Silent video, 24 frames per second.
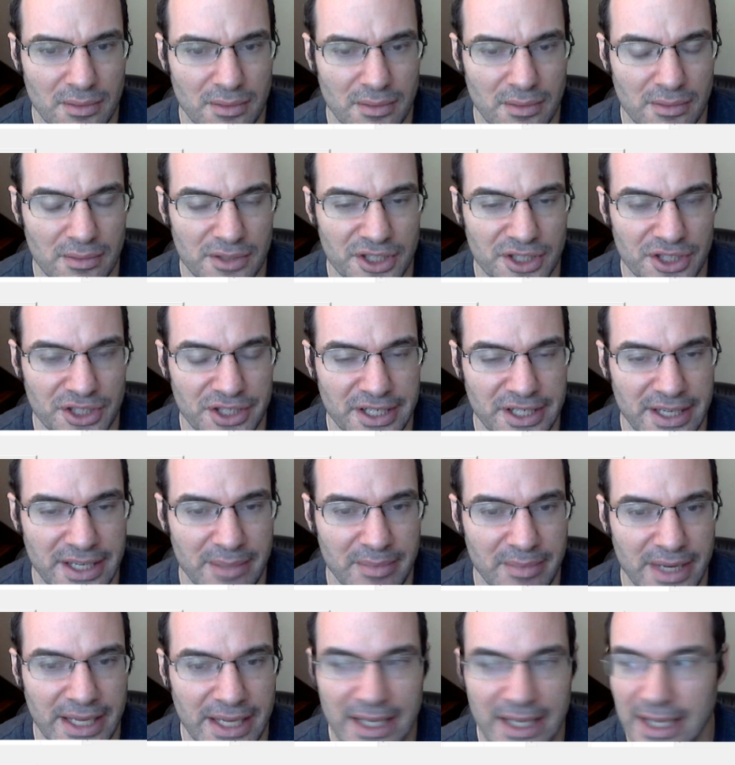Just to get
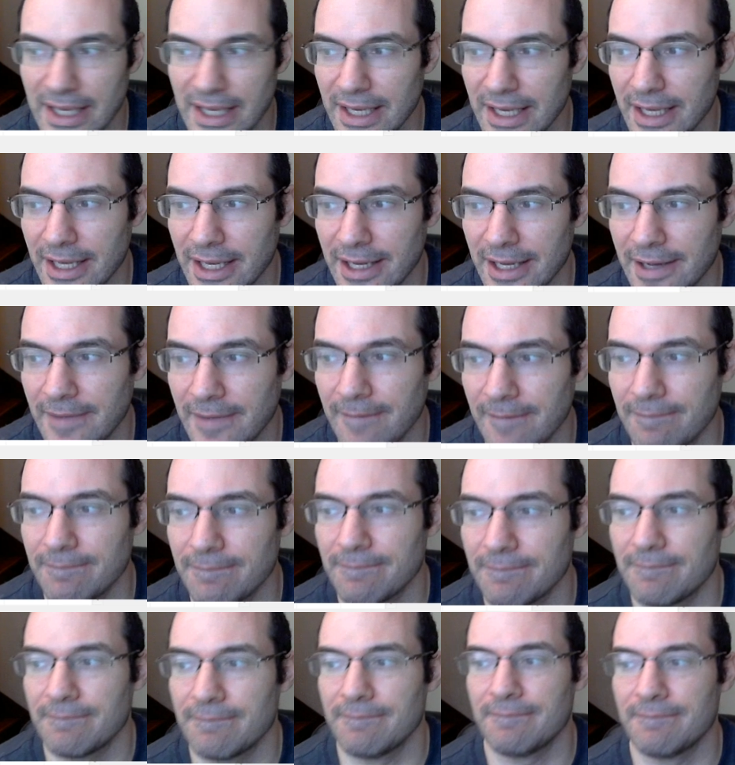my king...
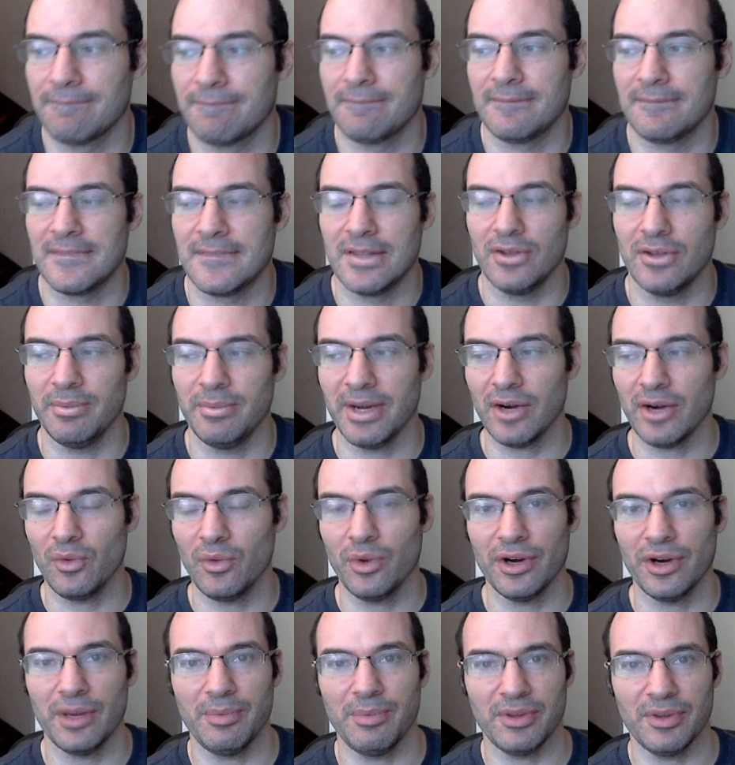No matter
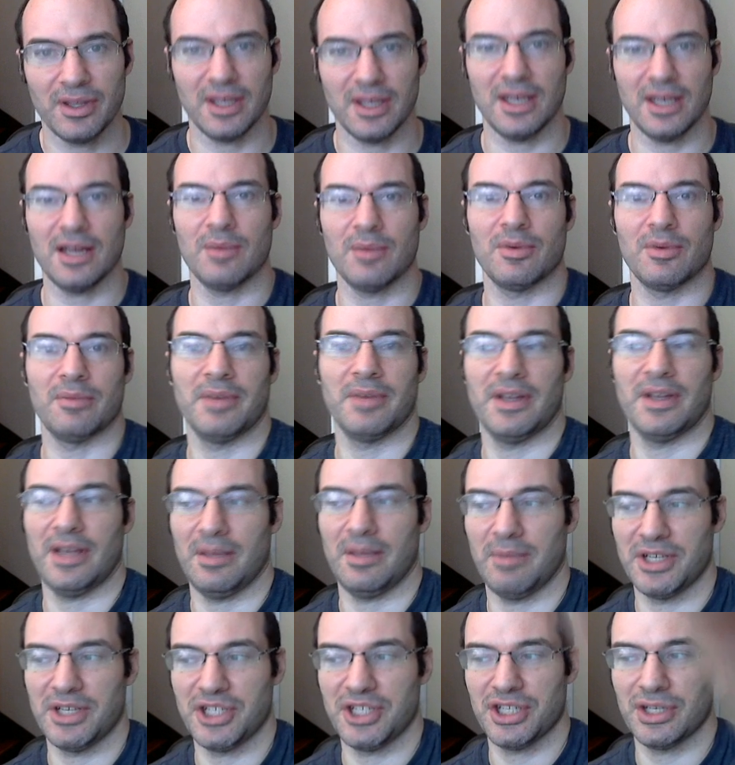where I put the camera, my
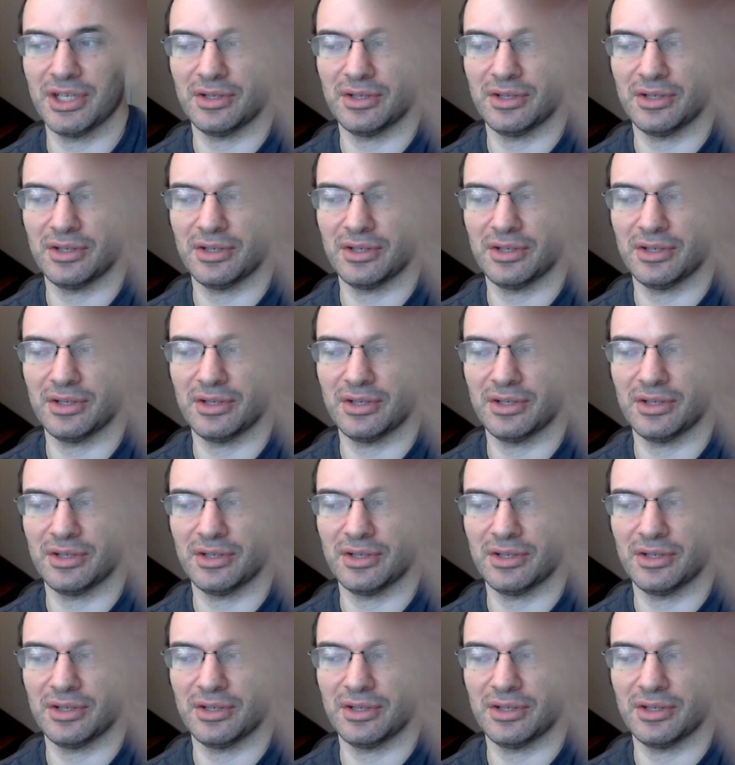chin